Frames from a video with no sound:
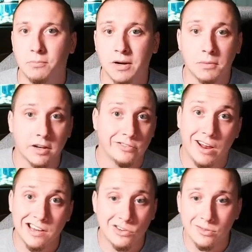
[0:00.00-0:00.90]
but I'm going to
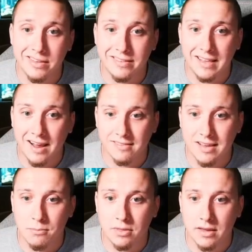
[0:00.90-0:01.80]
try to do the exact
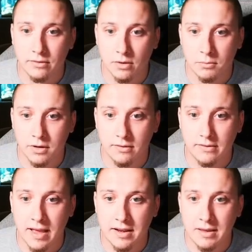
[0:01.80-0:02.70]
same thing. So I'm going to
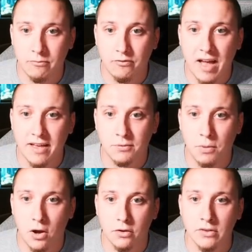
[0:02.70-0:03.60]
send him
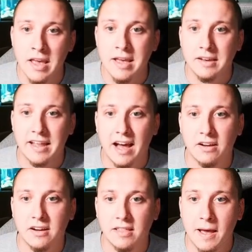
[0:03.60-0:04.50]
fastballs down
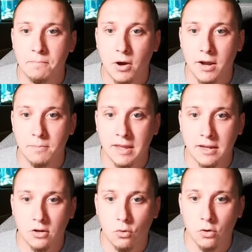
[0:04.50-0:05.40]
into that bottom
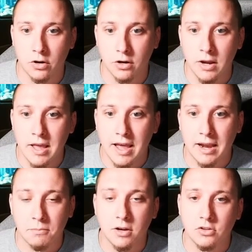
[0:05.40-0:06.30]
hand corner, and
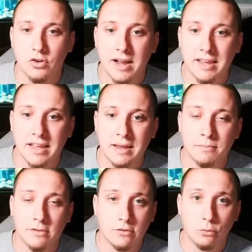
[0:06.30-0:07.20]
I'm going to try to get him
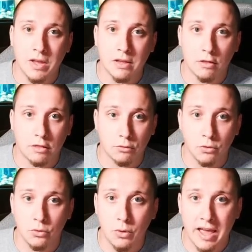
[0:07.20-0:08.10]
to swing
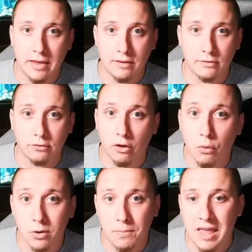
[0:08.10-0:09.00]
through a
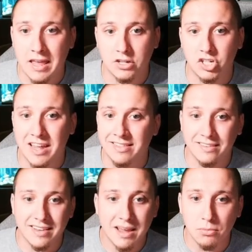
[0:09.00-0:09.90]
slower pitch in the
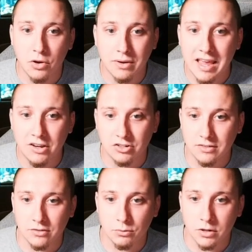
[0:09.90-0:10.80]
same location.
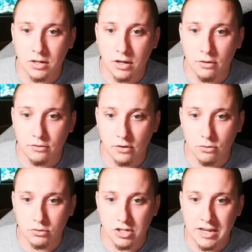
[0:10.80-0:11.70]
So we're going to go
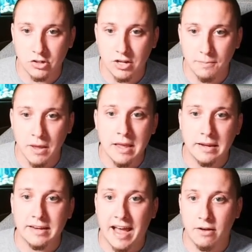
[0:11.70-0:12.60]
circle change up,
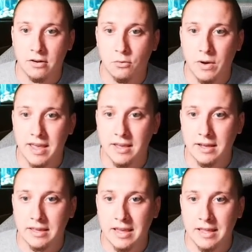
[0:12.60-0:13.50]
down and away.
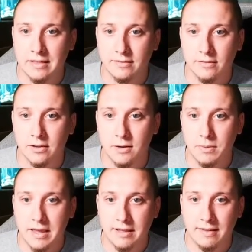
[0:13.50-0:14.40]
Again, this is going to
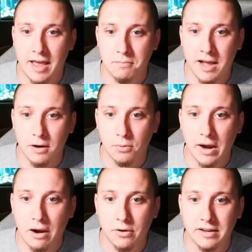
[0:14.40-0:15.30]
be a
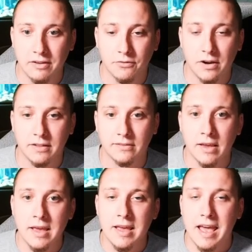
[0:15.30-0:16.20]
10-mile-per-hour difference,
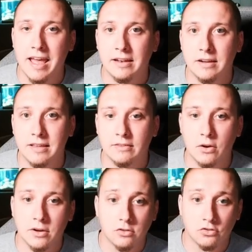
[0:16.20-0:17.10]
and he's
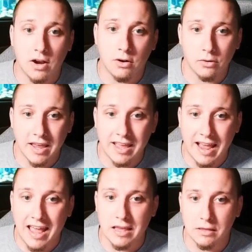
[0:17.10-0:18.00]
going to struggle to hit
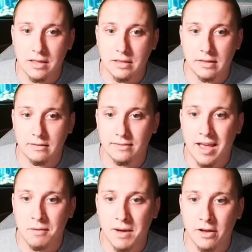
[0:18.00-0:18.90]
anything that is
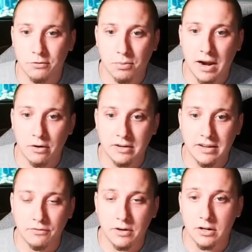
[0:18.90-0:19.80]
10 miles per hour
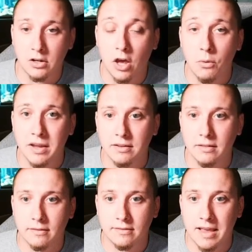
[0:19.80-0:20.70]
different going to
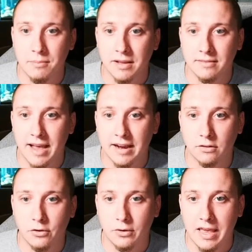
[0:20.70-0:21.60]
the same
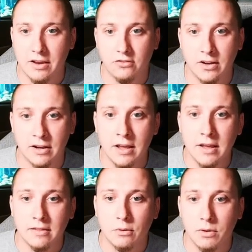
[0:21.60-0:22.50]
exact location
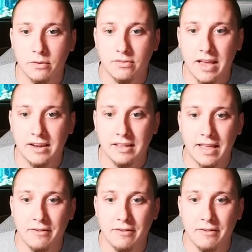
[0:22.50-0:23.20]
that we were sending that